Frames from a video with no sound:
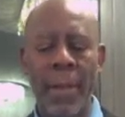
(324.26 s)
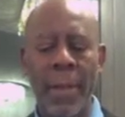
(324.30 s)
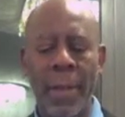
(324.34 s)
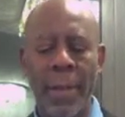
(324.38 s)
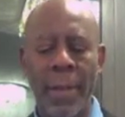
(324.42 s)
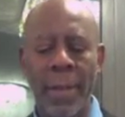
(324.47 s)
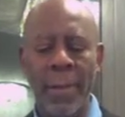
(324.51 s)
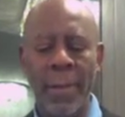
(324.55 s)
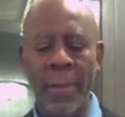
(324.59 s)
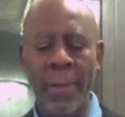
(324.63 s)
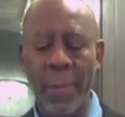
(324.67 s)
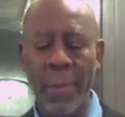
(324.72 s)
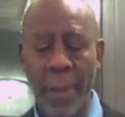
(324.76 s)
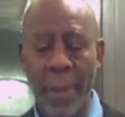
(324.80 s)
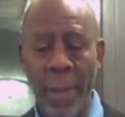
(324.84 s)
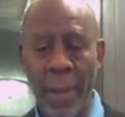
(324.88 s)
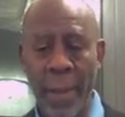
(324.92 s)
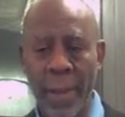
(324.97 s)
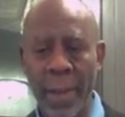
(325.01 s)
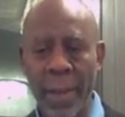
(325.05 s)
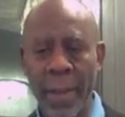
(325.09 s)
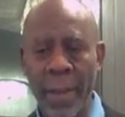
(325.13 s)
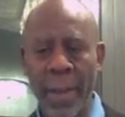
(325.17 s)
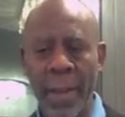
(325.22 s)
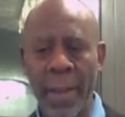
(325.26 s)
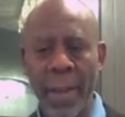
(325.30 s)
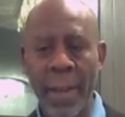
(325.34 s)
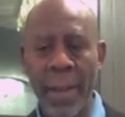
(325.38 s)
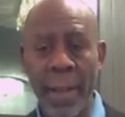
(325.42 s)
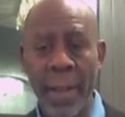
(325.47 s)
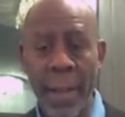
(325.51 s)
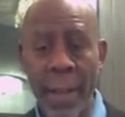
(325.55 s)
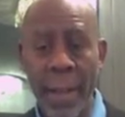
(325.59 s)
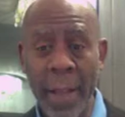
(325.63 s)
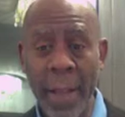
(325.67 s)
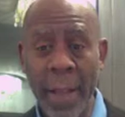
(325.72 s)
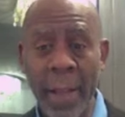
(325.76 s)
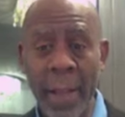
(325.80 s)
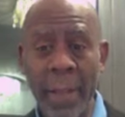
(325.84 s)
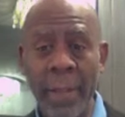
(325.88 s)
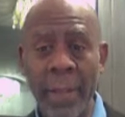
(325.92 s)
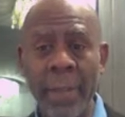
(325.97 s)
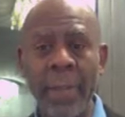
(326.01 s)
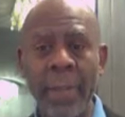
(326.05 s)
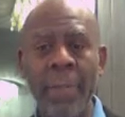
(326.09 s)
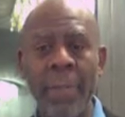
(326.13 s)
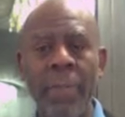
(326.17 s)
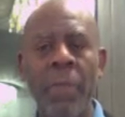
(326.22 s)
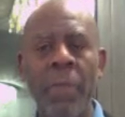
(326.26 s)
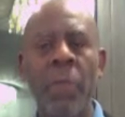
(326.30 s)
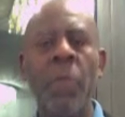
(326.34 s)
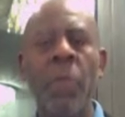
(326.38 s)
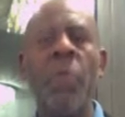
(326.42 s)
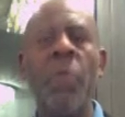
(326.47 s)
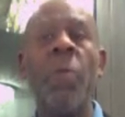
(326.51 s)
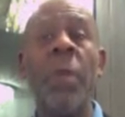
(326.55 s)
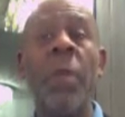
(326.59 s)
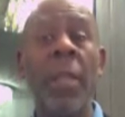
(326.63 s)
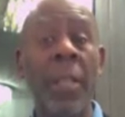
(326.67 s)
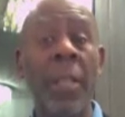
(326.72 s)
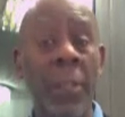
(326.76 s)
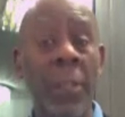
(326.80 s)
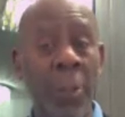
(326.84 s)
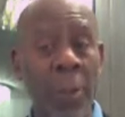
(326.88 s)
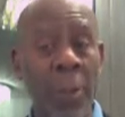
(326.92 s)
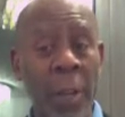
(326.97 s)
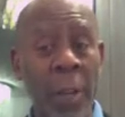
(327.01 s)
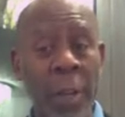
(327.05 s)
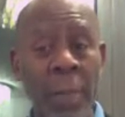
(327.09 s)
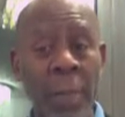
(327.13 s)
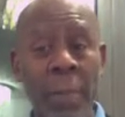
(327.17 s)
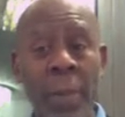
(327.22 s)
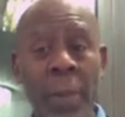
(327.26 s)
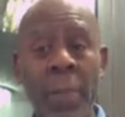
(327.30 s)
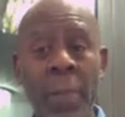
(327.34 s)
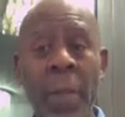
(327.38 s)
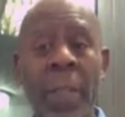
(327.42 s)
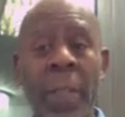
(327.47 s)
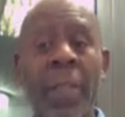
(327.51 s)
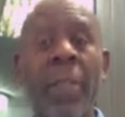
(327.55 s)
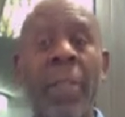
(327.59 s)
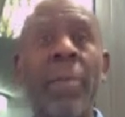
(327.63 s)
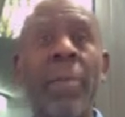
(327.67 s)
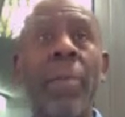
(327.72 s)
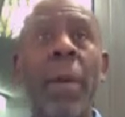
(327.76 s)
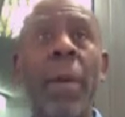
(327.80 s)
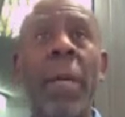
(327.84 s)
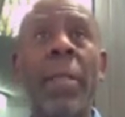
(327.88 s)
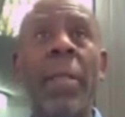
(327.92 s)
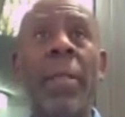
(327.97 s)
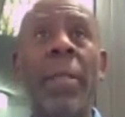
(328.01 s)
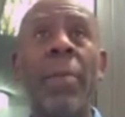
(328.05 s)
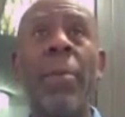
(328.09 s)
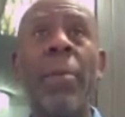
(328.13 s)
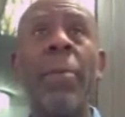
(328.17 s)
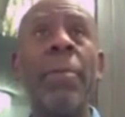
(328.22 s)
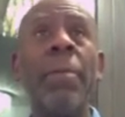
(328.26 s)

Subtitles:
So in any case, we need your help to make this possible.